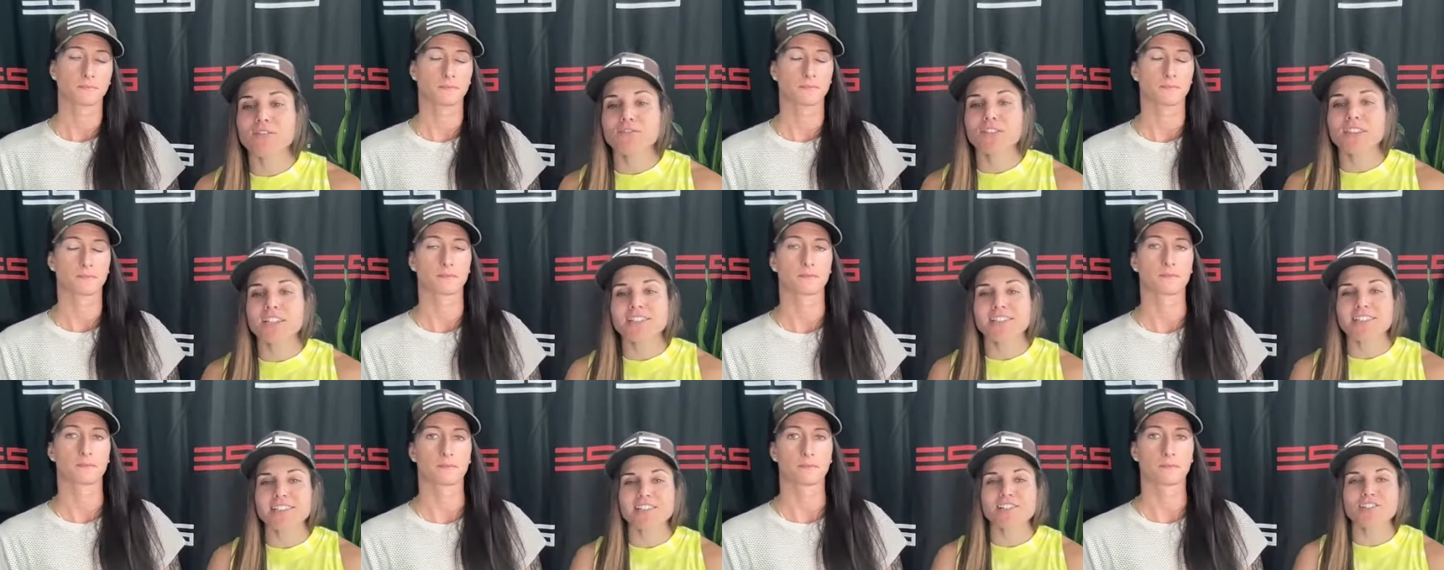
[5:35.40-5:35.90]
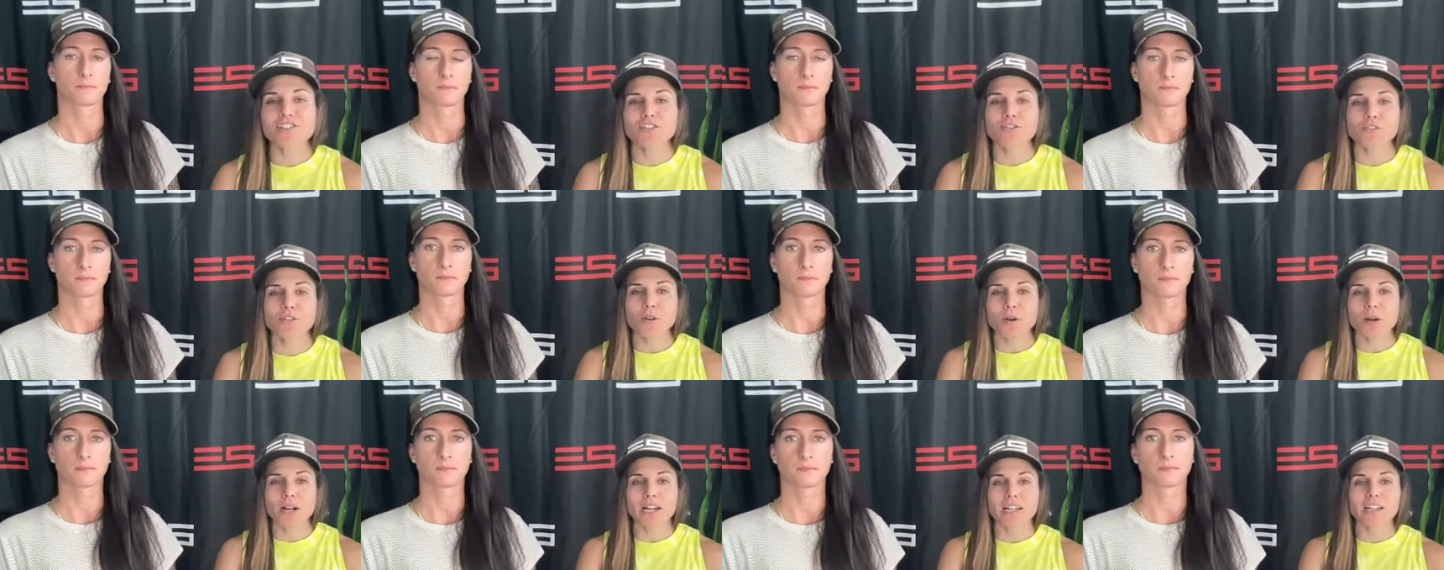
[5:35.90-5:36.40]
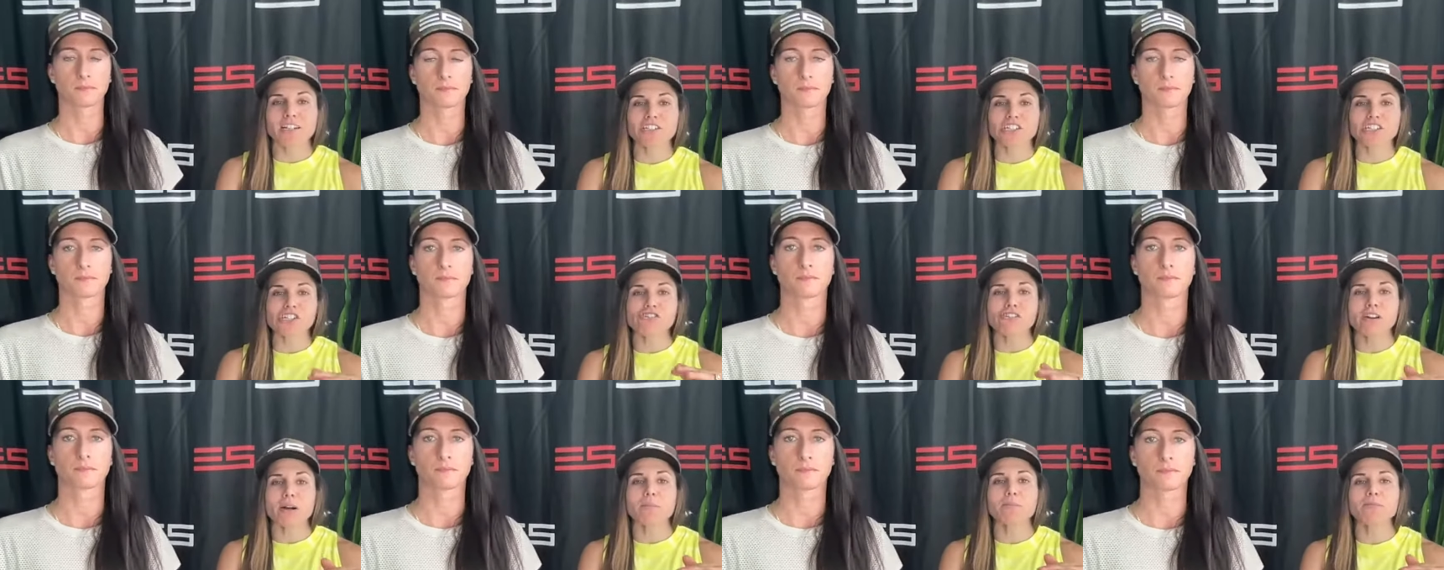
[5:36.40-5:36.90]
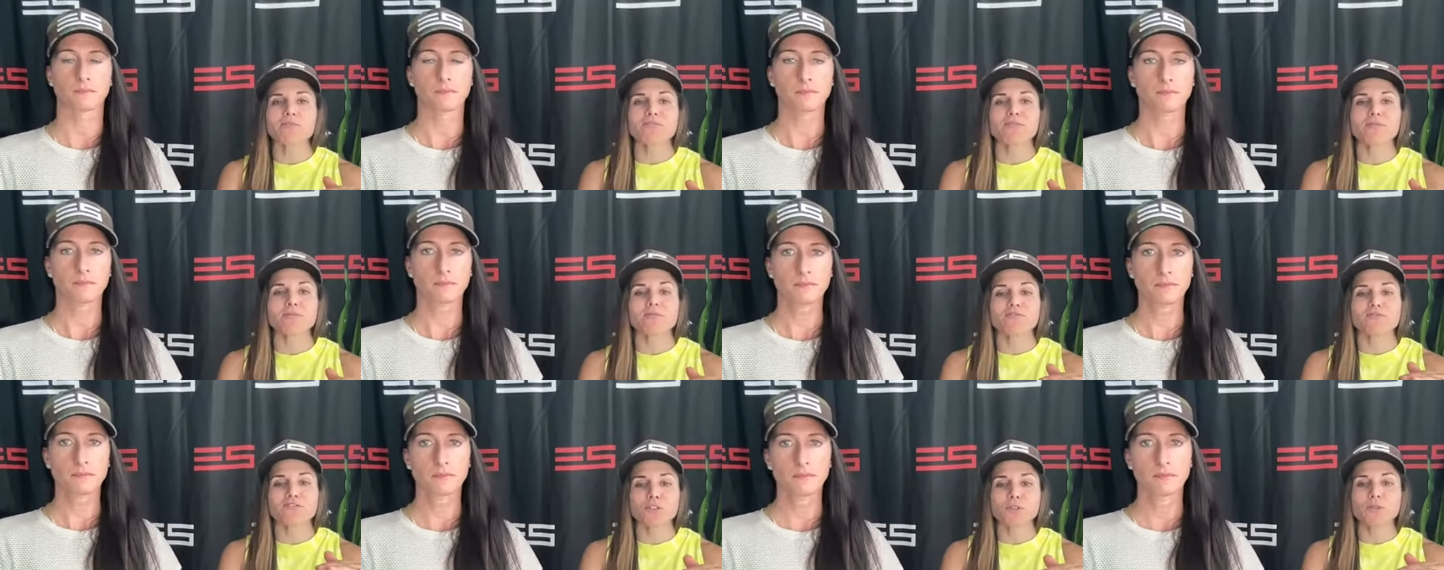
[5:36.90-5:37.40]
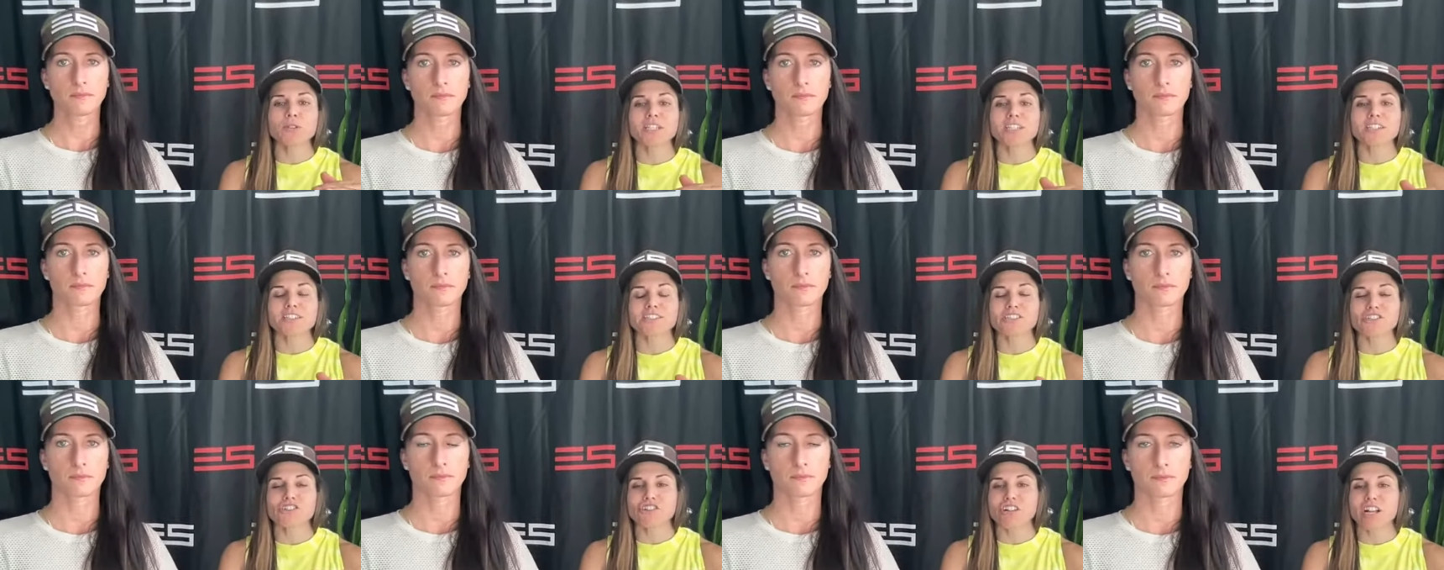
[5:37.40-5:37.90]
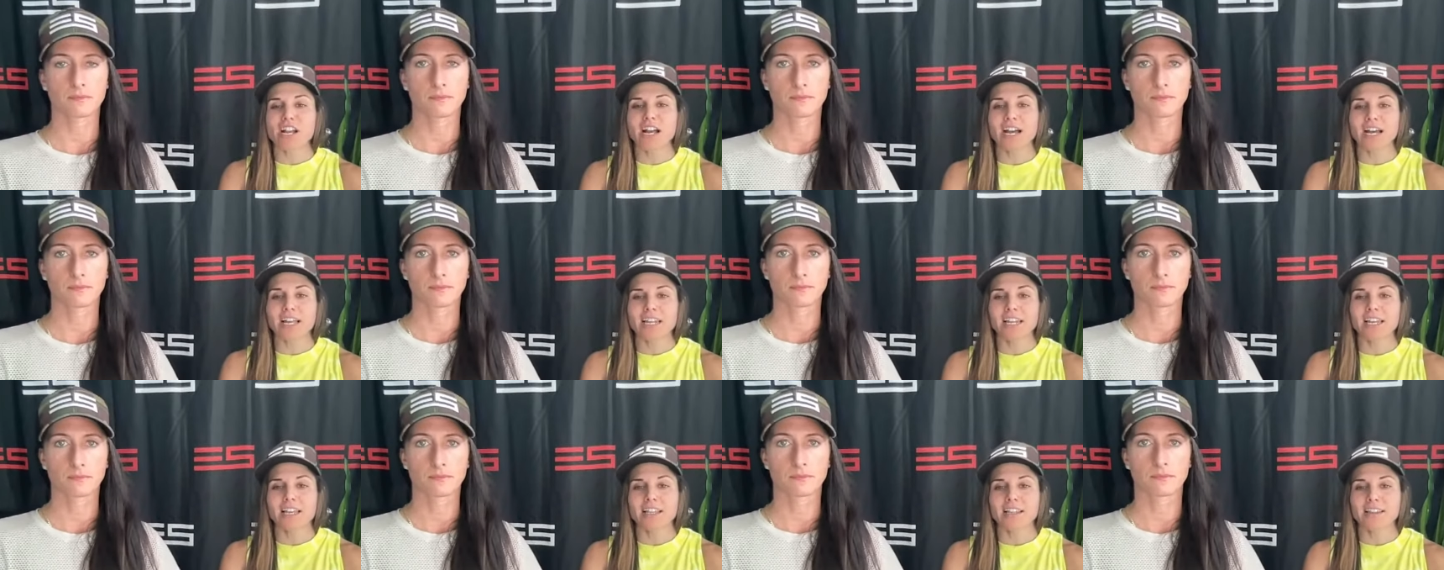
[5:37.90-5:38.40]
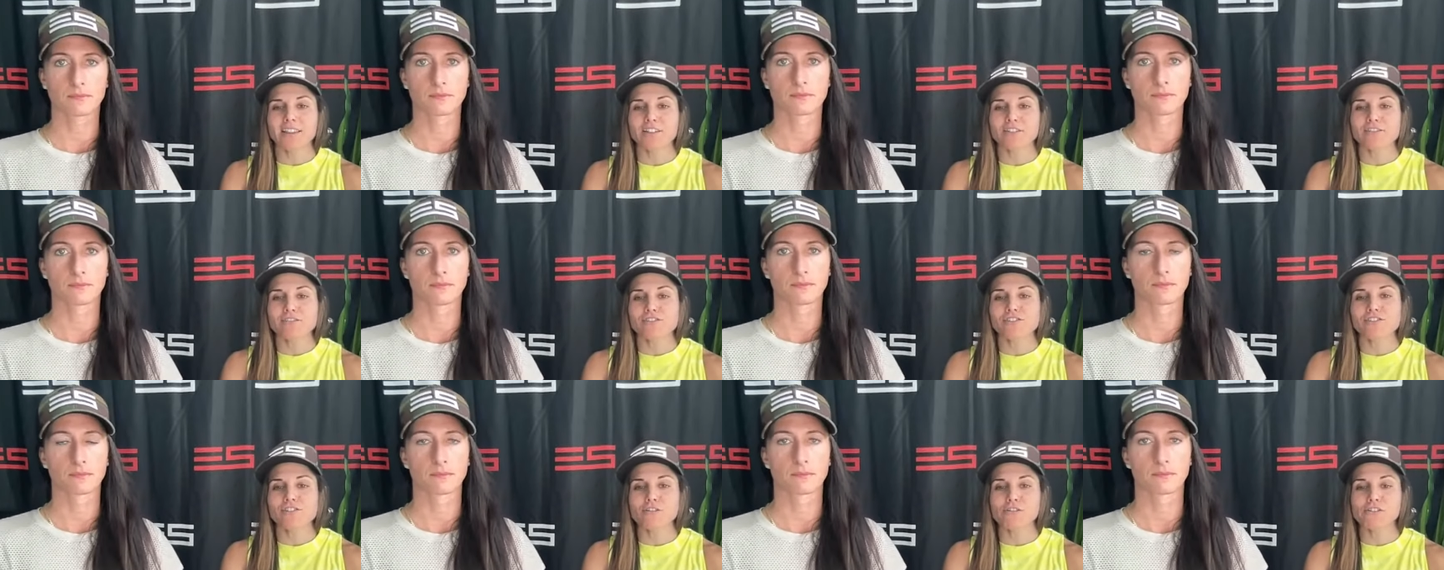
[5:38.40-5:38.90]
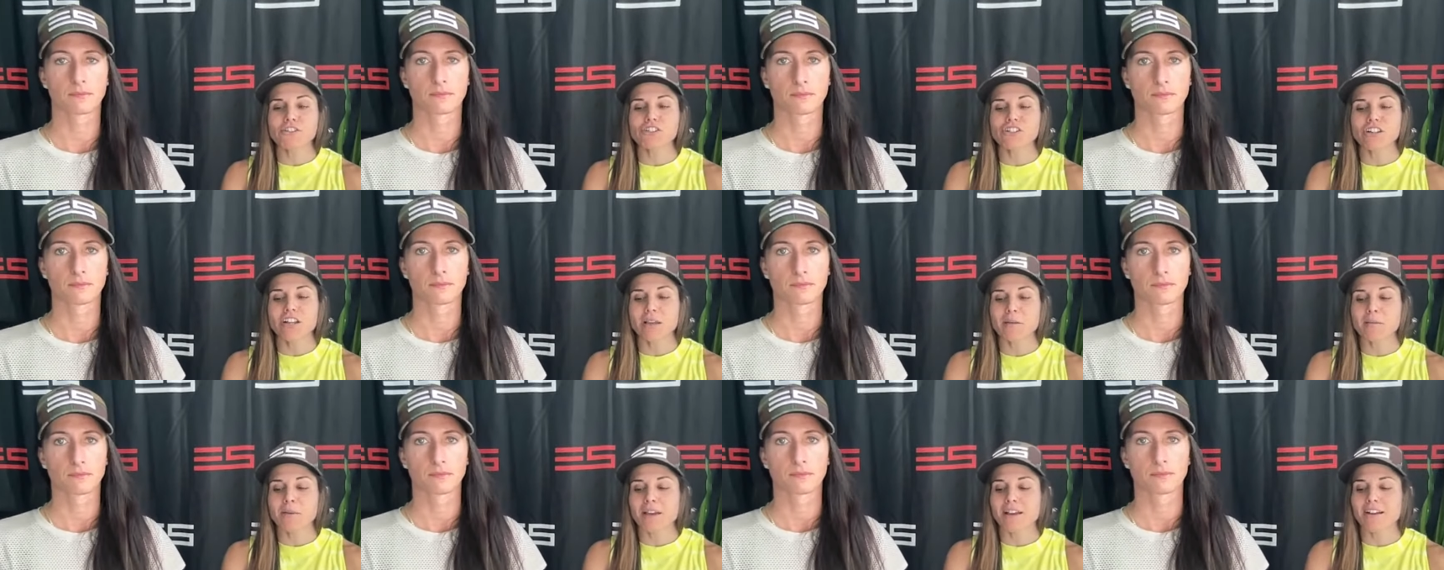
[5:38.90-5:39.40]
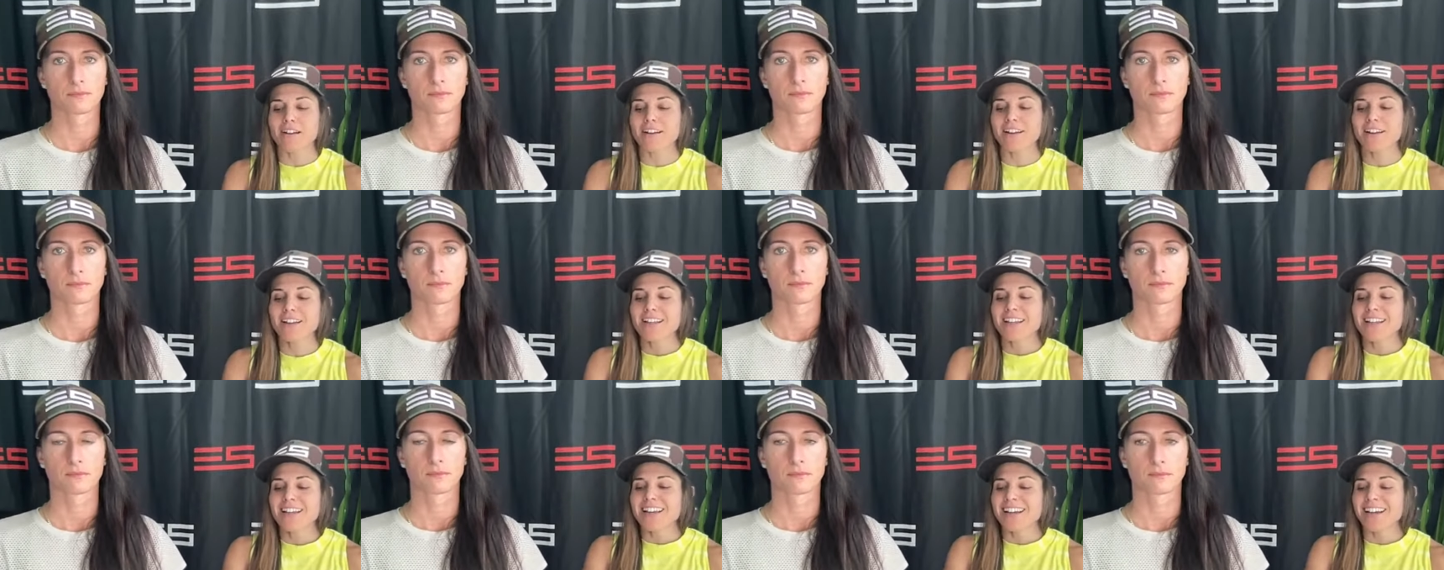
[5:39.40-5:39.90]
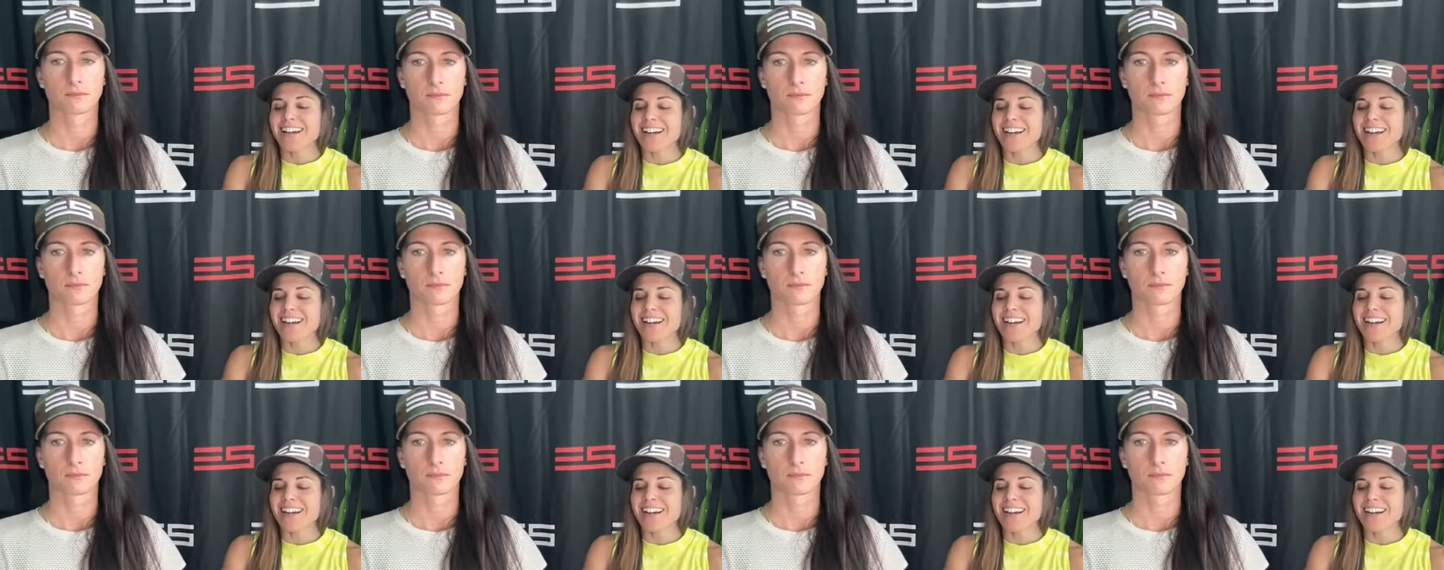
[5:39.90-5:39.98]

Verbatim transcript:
Speaker 1: if this is you, go ahead and drop food in the chat, and there's no shame here.